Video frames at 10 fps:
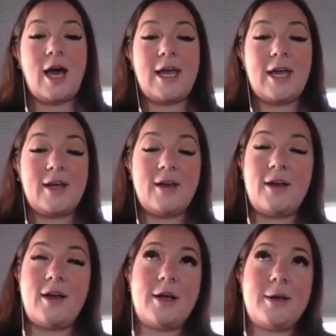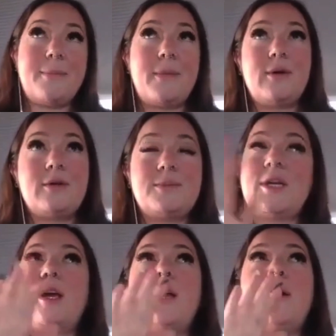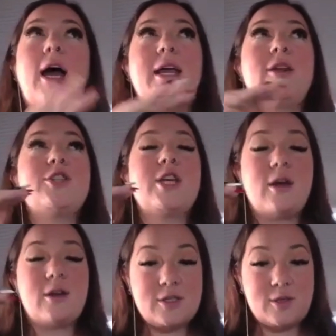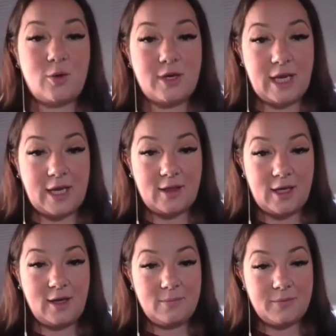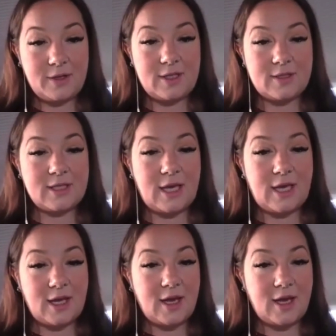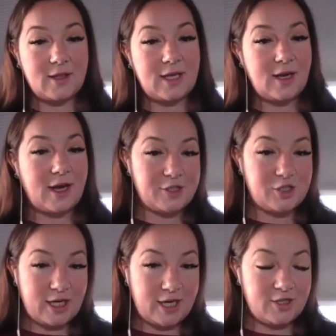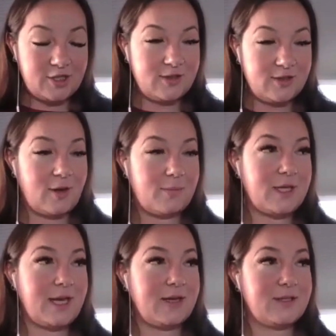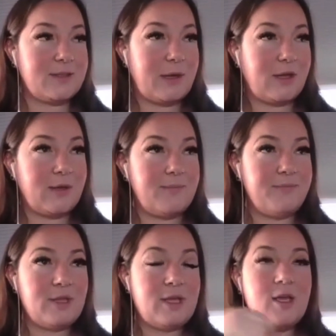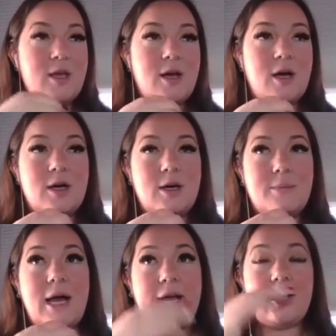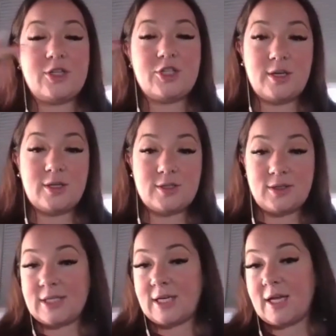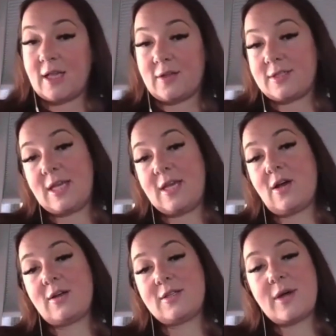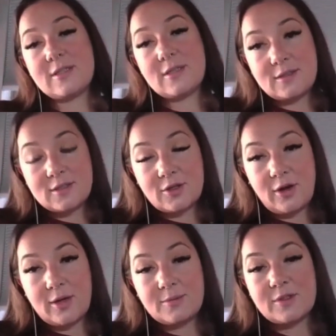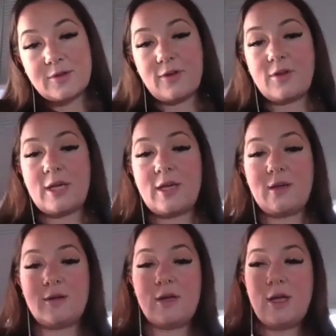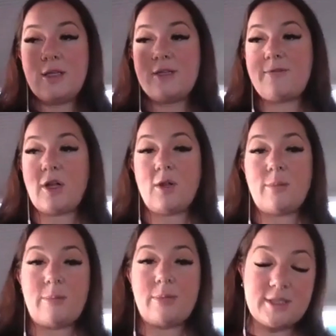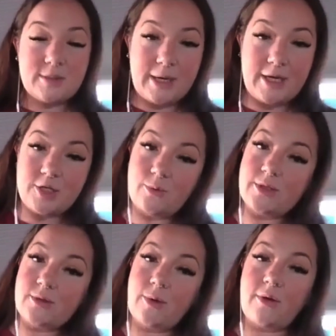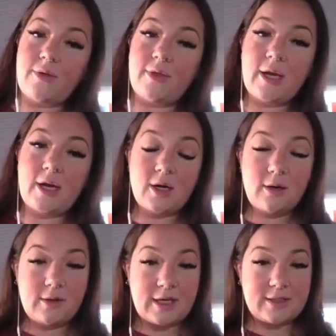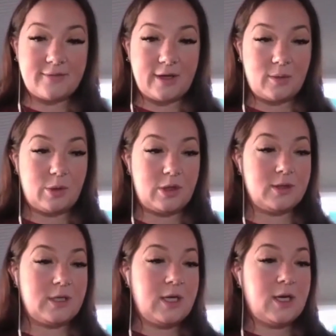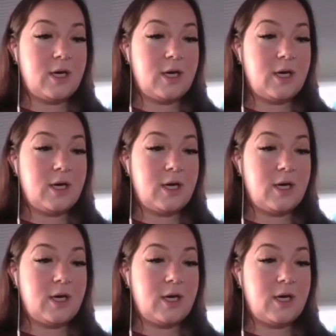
Hi, I'm sorry, high energy underscore Kaleigh, and that's KALEIGH, the complicated spelling. High Energy Consulting LLC also has an Instagram. So if you're looking to follow my business page or what's going on there, that's available.